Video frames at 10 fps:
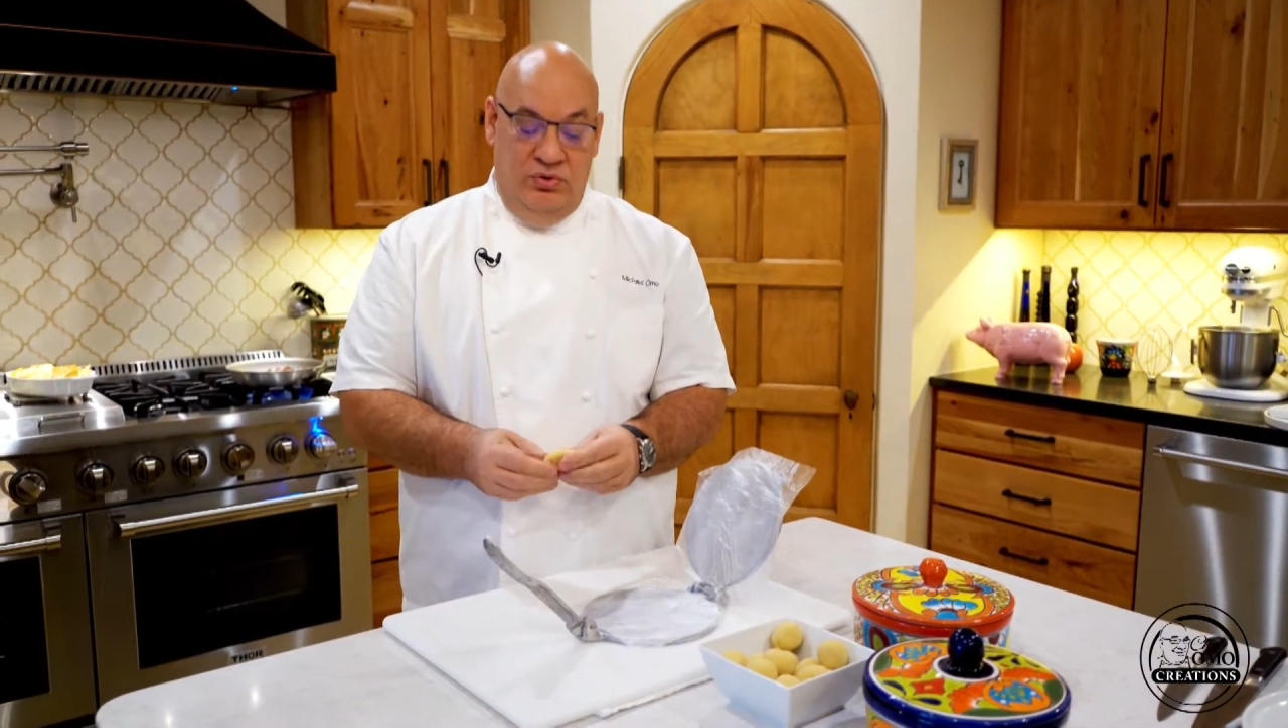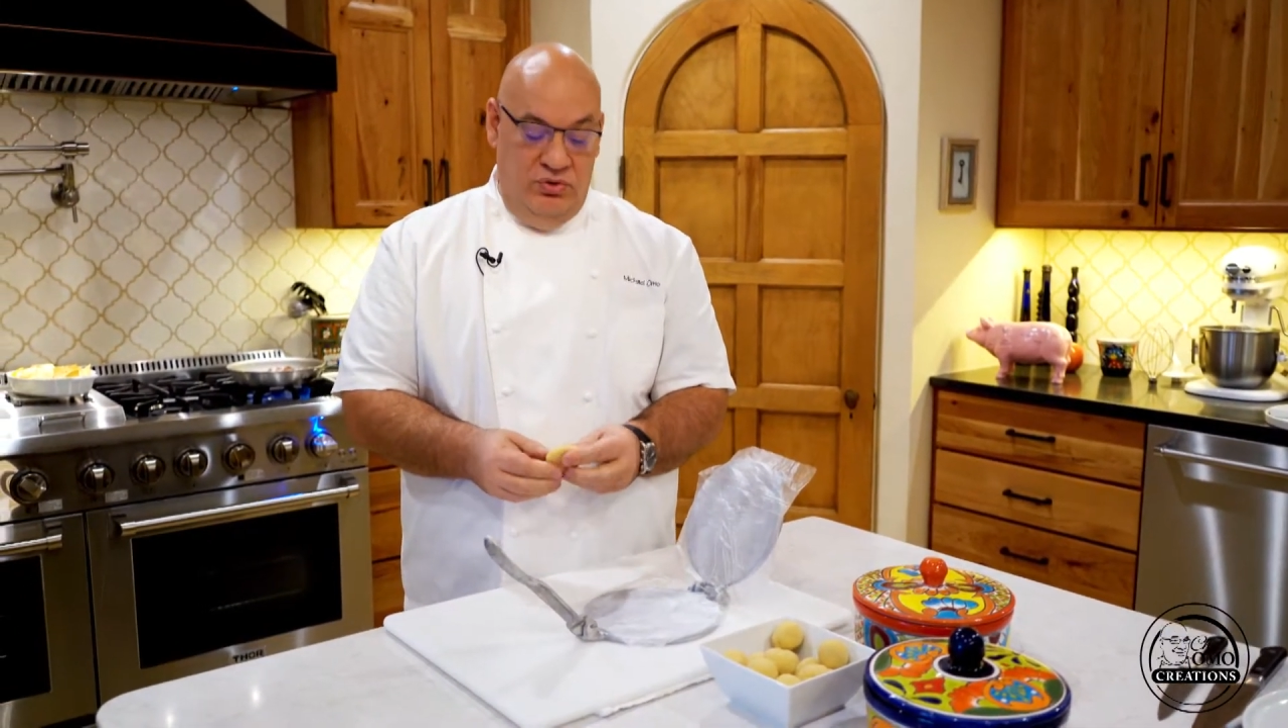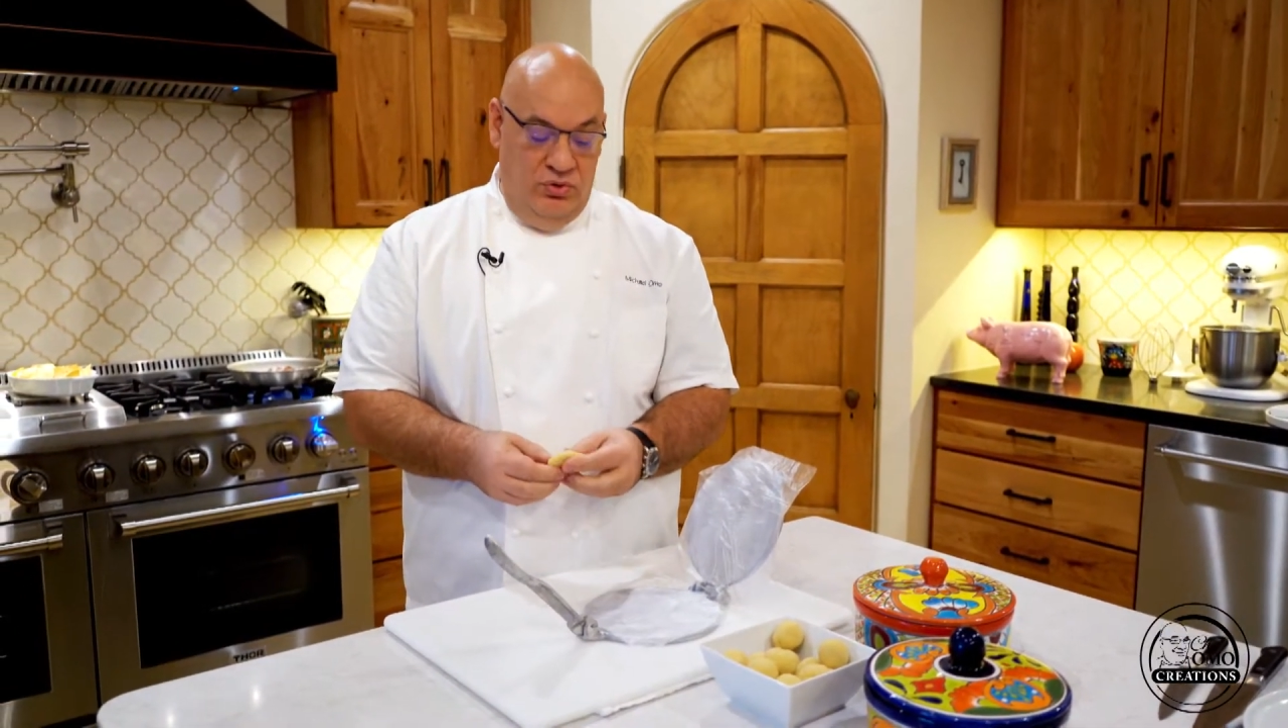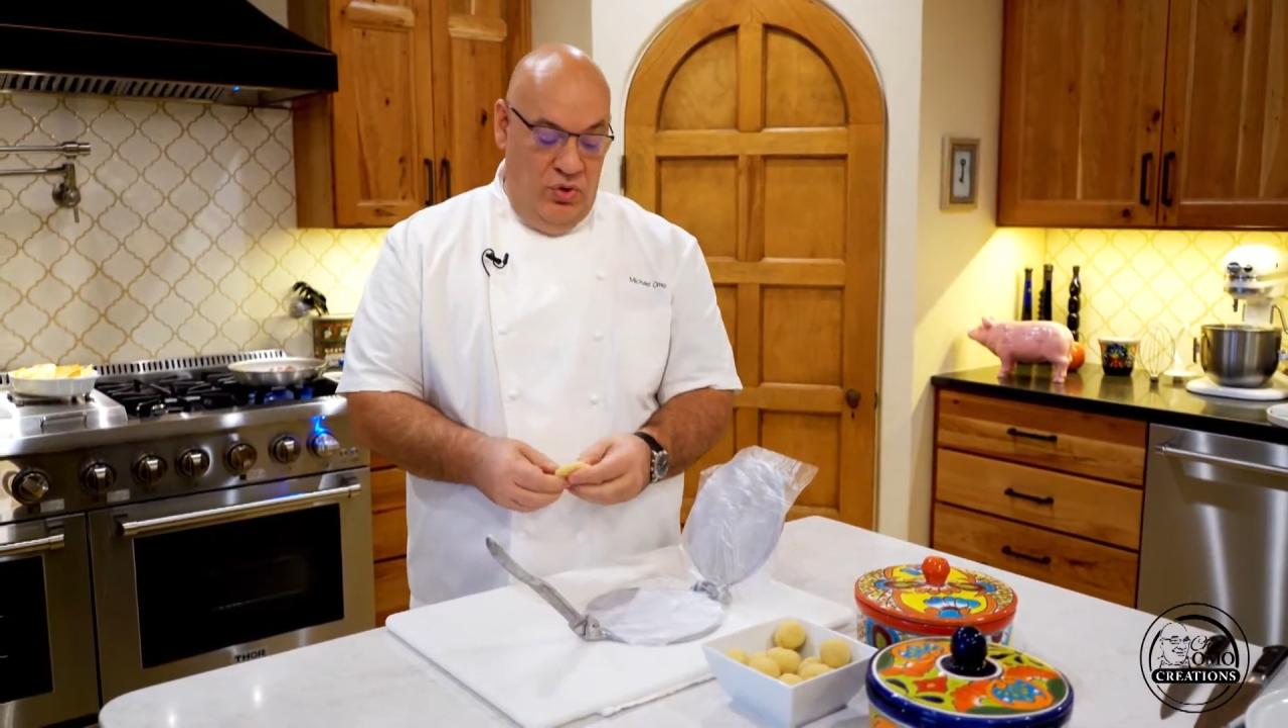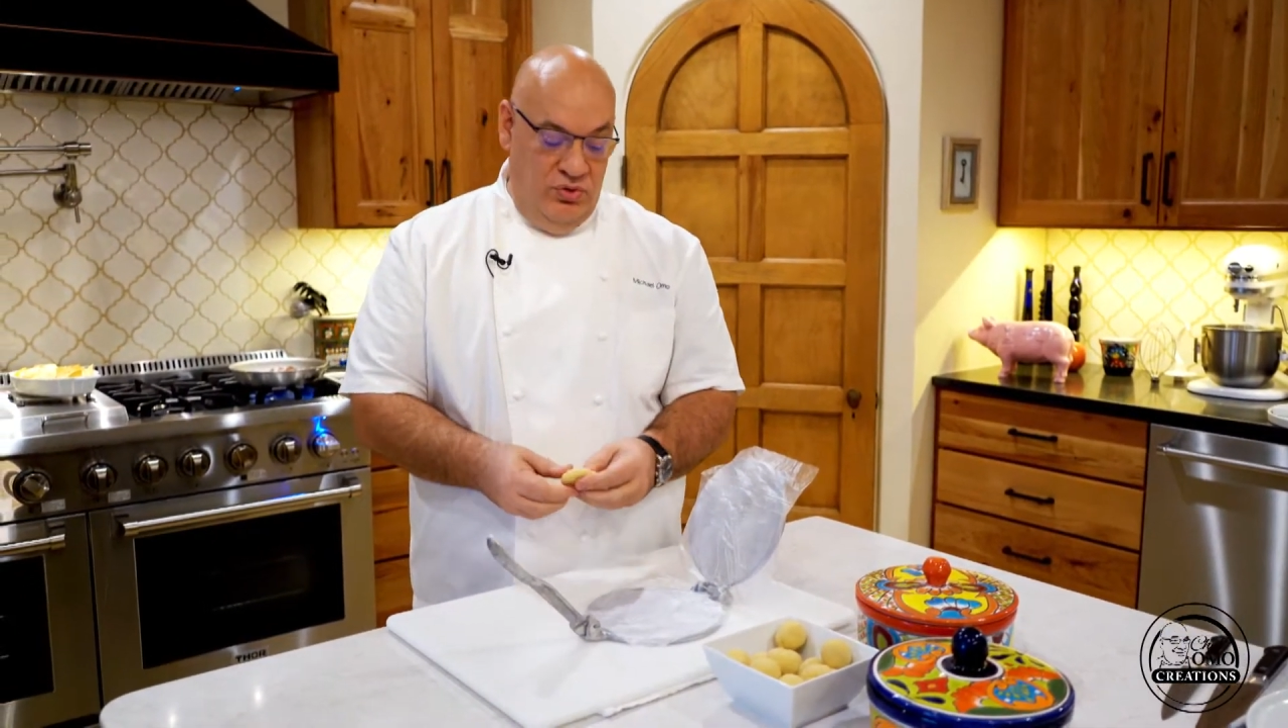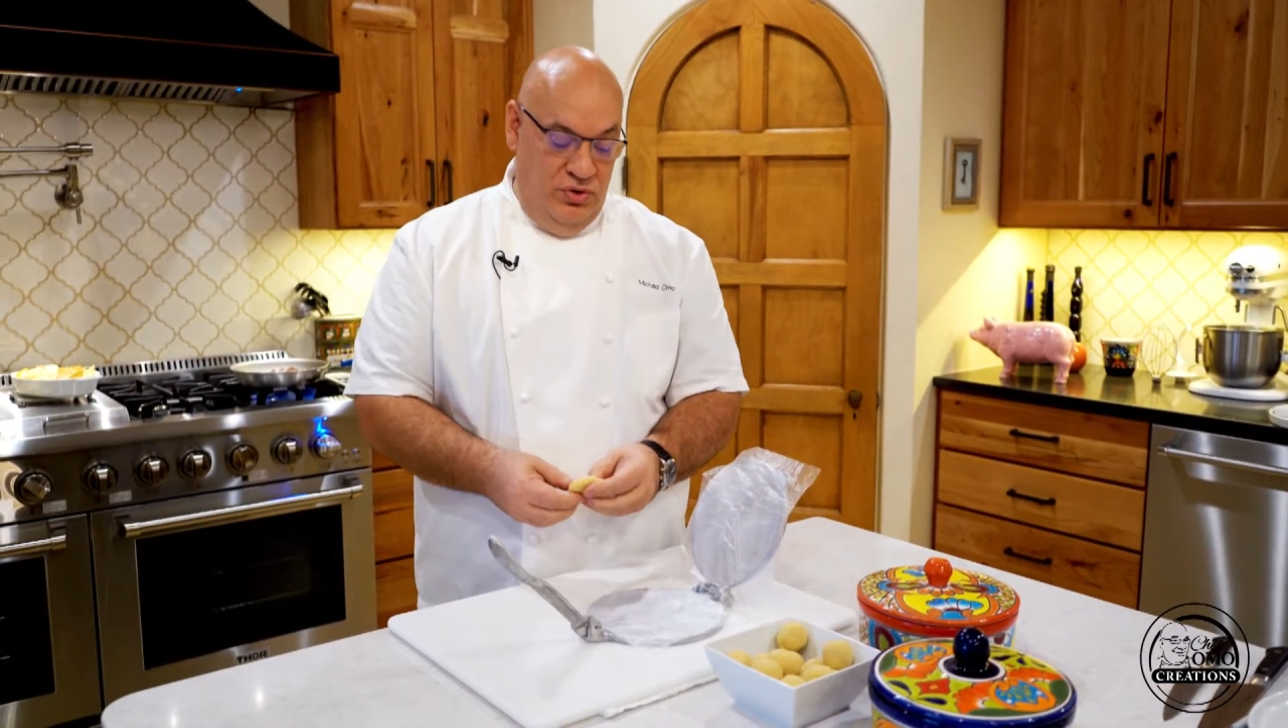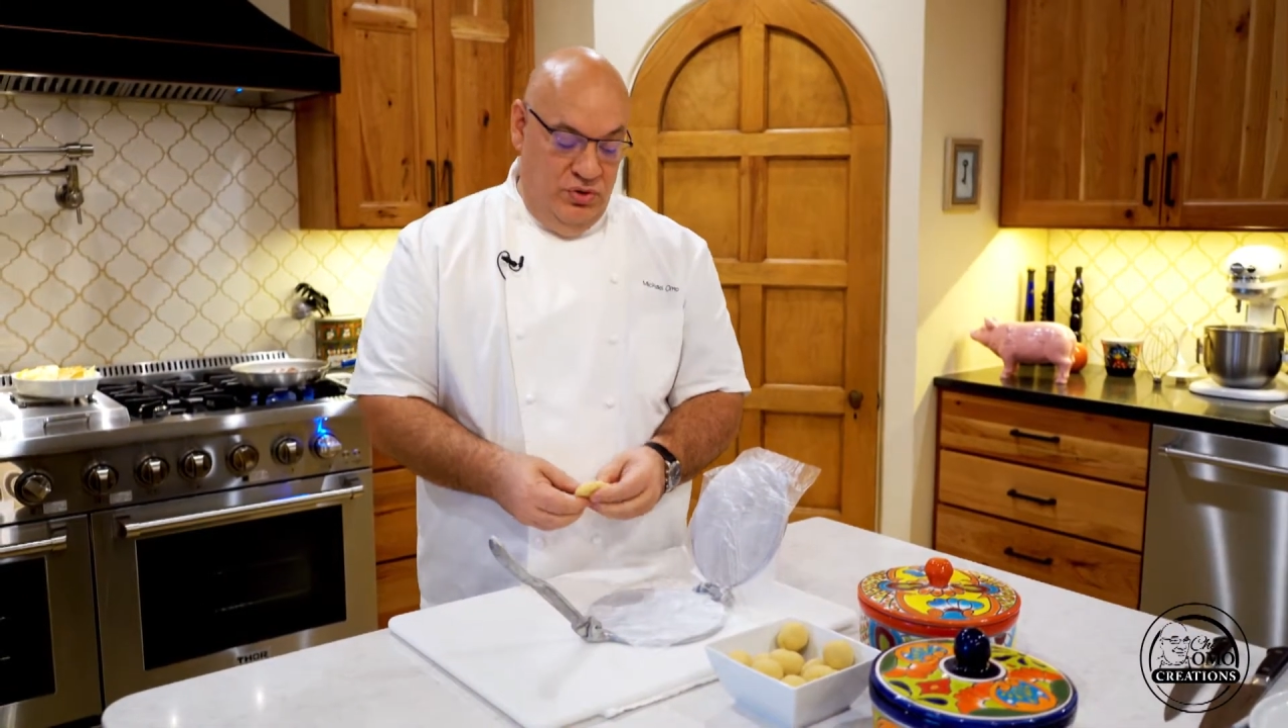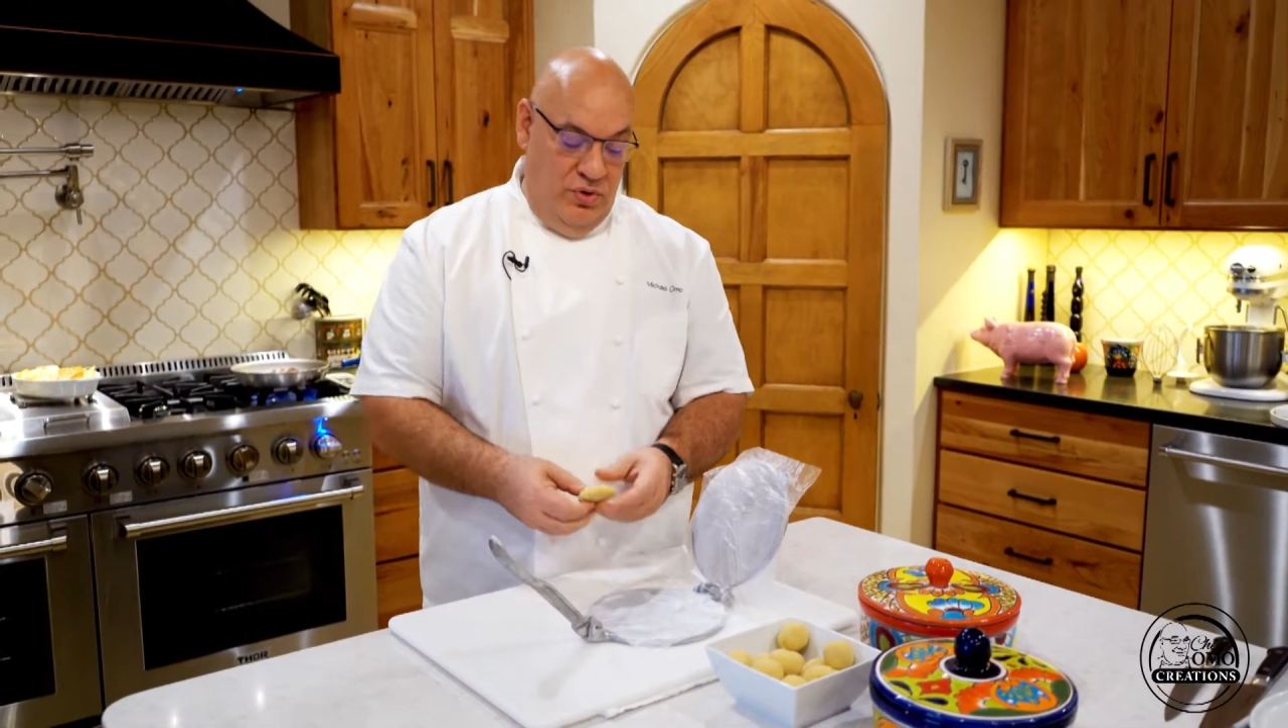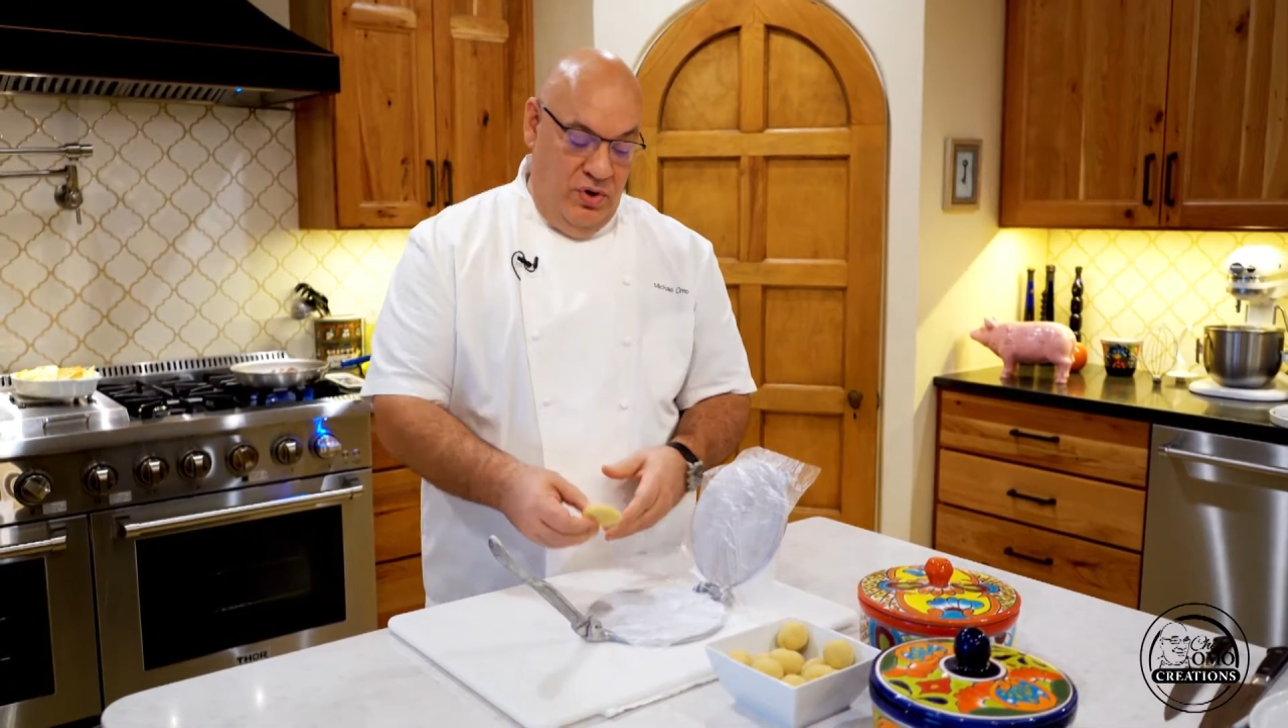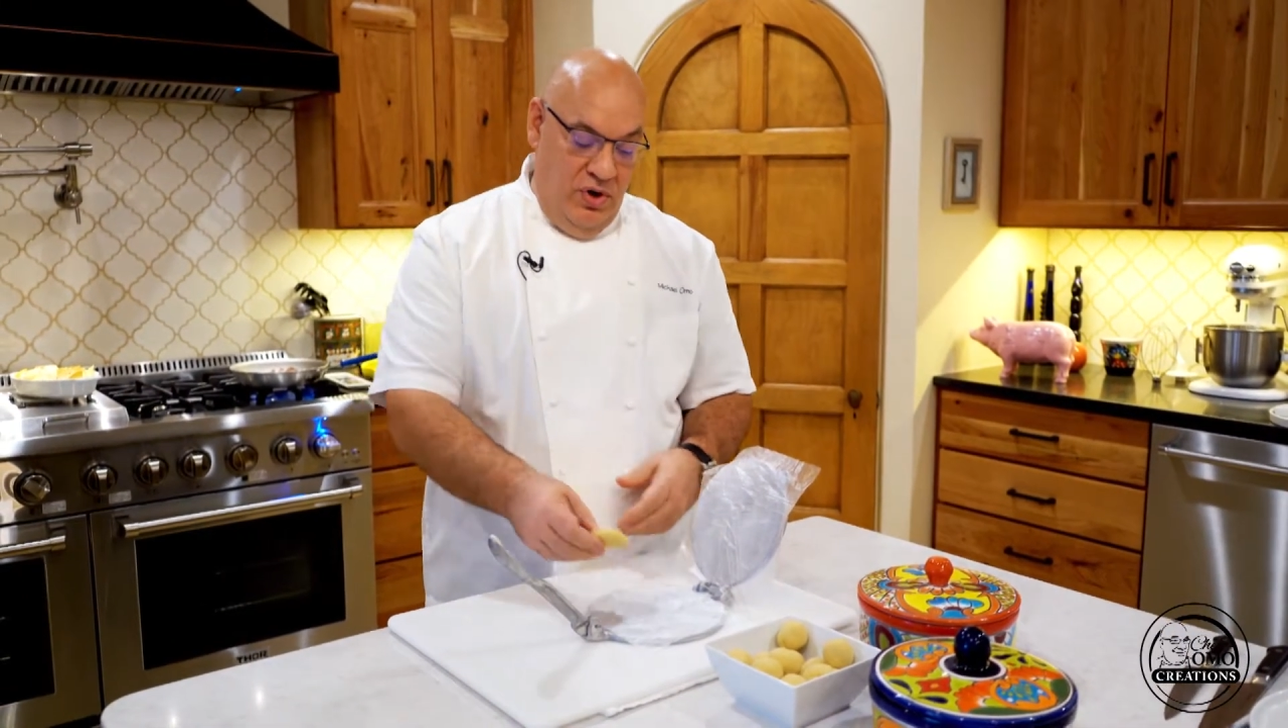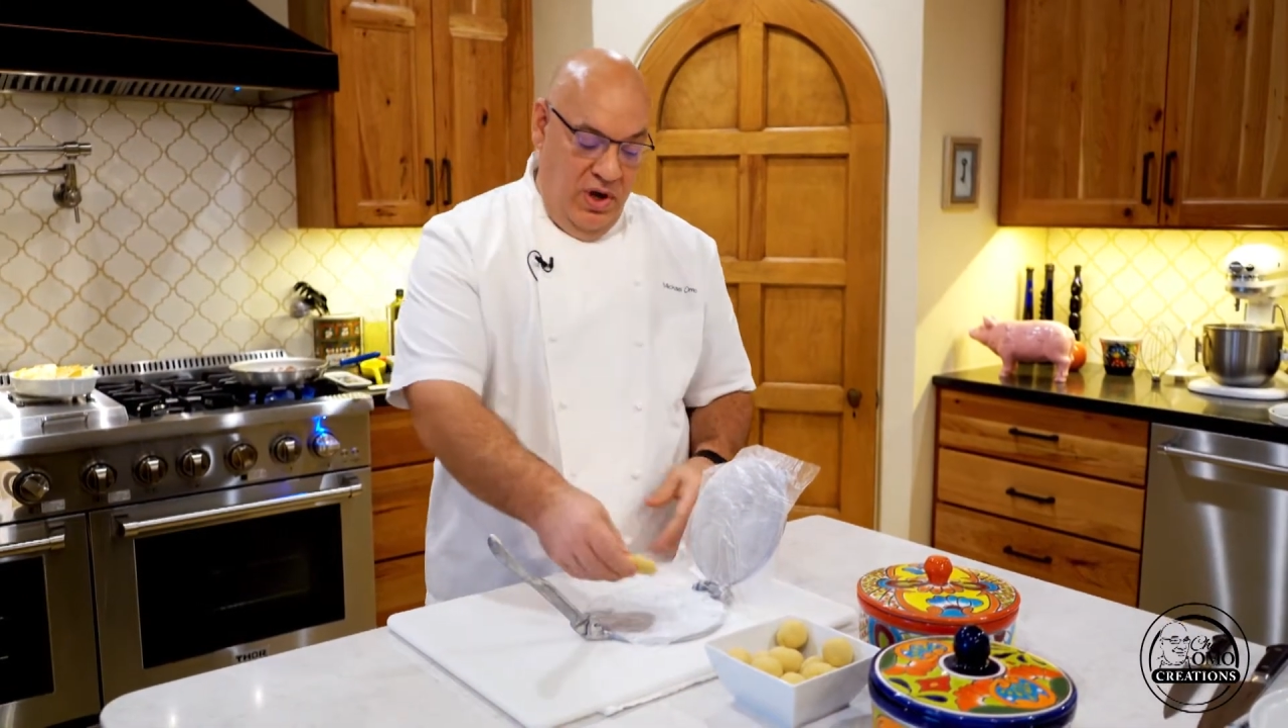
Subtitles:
grocery store,